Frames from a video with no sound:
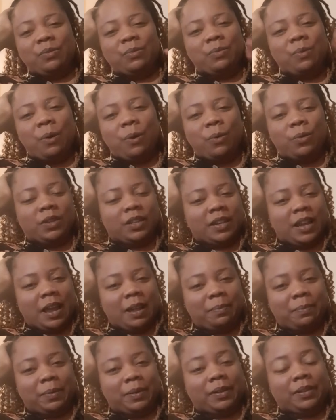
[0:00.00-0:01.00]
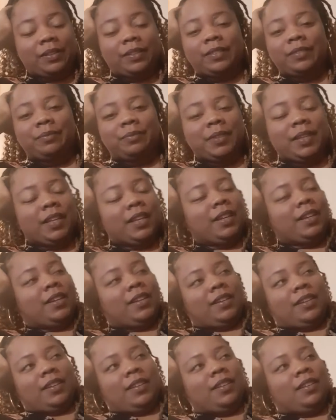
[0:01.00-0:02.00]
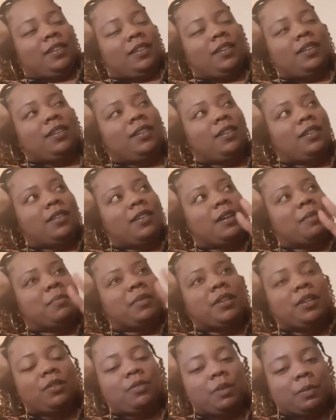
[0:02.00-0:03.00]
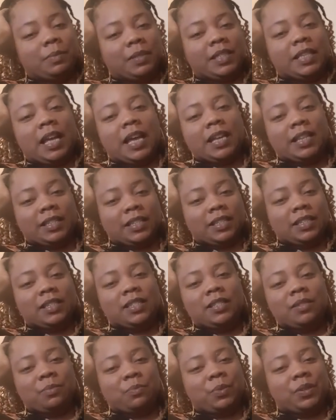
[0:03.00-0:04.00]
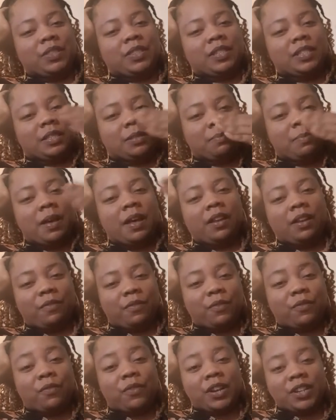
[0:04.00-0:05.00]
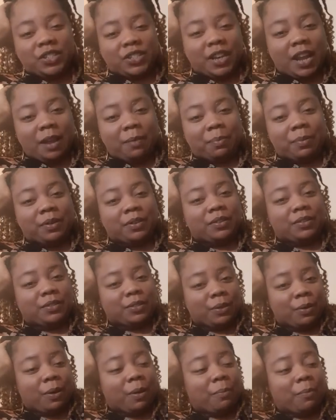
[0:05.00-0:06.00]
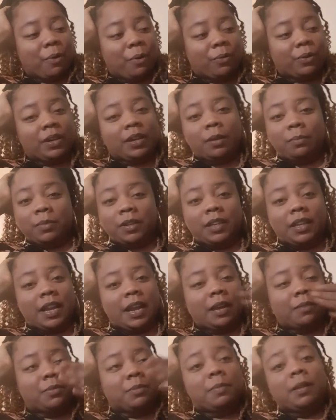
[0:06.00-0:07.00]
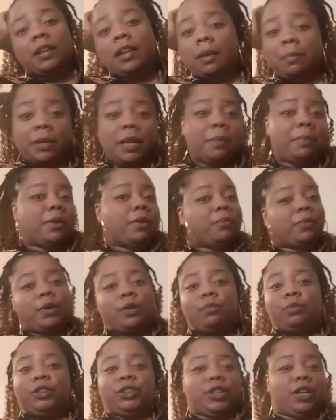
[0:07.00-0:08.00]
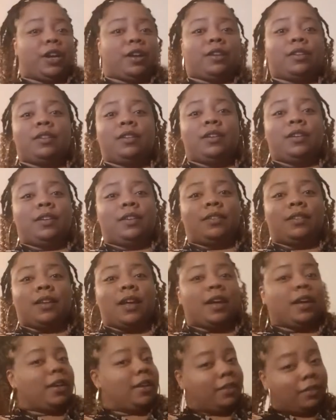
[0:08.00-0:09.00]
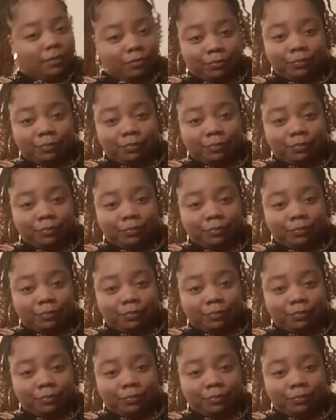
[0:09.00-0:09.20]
hold a diaper. I'm a little obsessed with the smell of a fresh diaper, so I'm holding them, looking at them, smelling. I'm keeping it real with y'all. Like,